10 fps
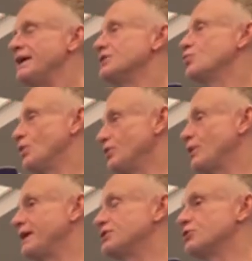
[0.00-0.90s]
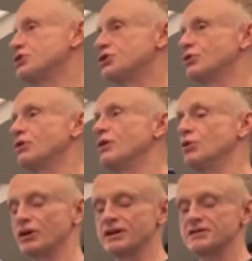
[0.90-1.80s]
is one way to ensure a
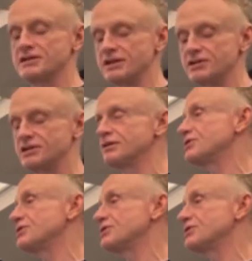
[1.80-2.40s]
more consistent